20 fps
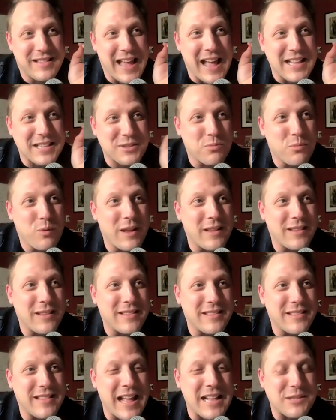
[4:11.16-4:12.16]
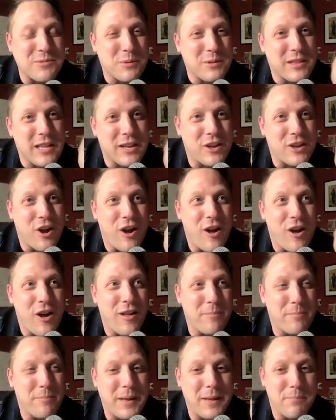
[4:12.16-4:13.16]
that's what that's what they
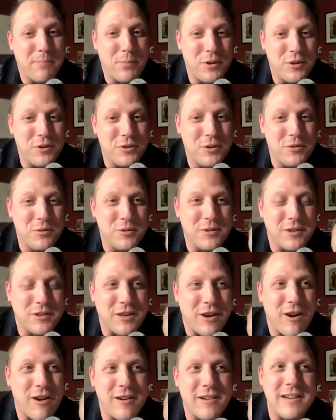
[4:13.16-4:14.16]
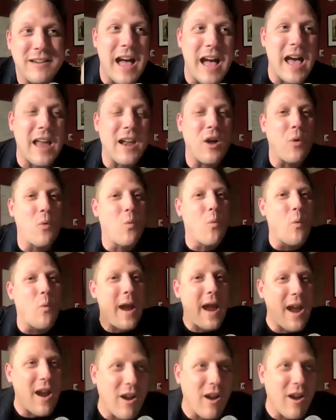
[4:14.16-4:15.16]
call people who are not
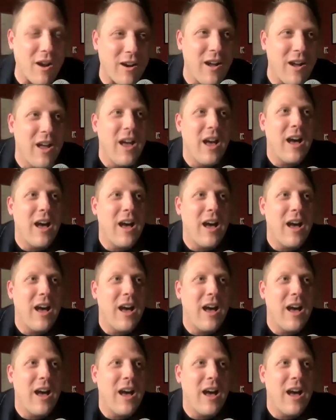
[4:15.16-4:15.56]
aware